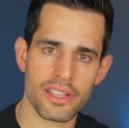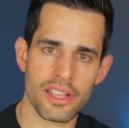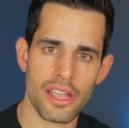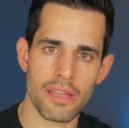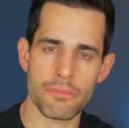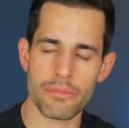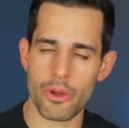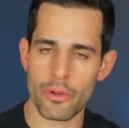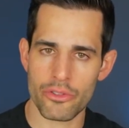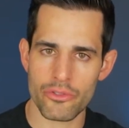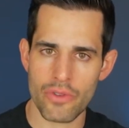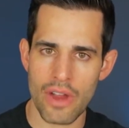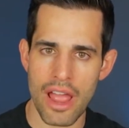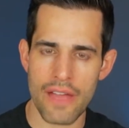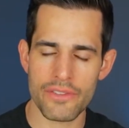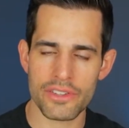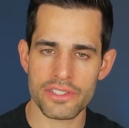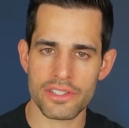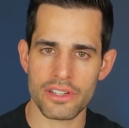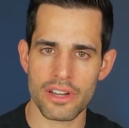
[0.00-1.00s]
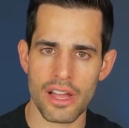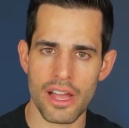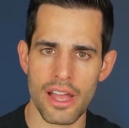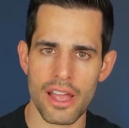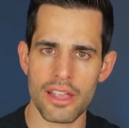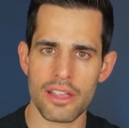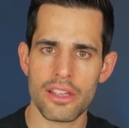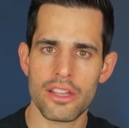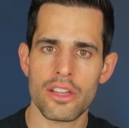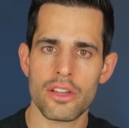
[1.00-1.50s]
And both Travis and
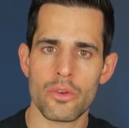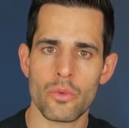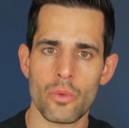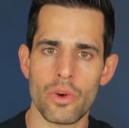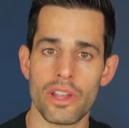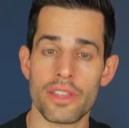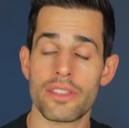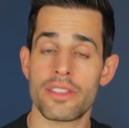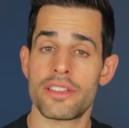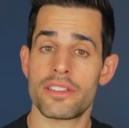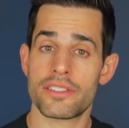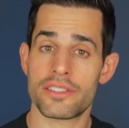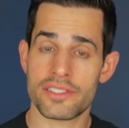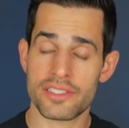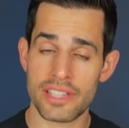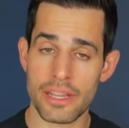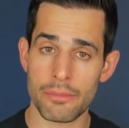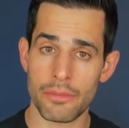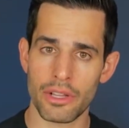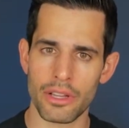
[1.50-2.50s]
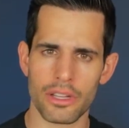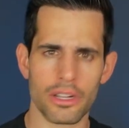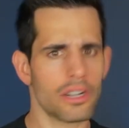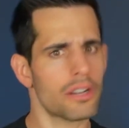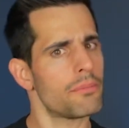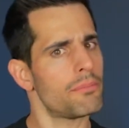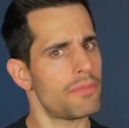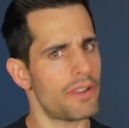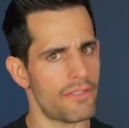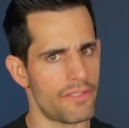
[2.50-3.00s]
I, with
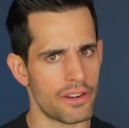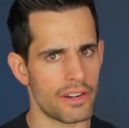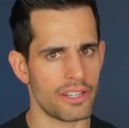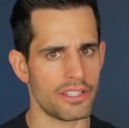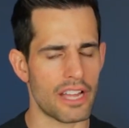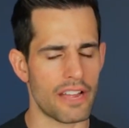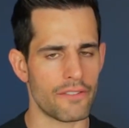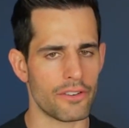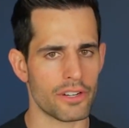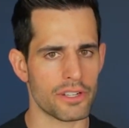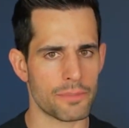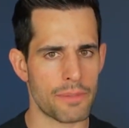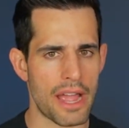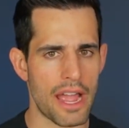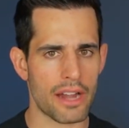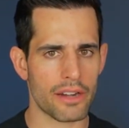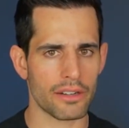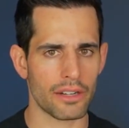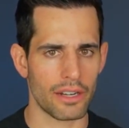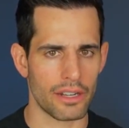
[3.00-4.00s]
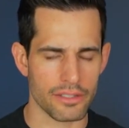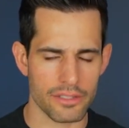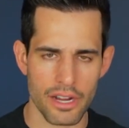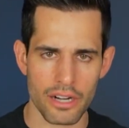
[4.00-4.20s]
similar but very diverse backgrounds,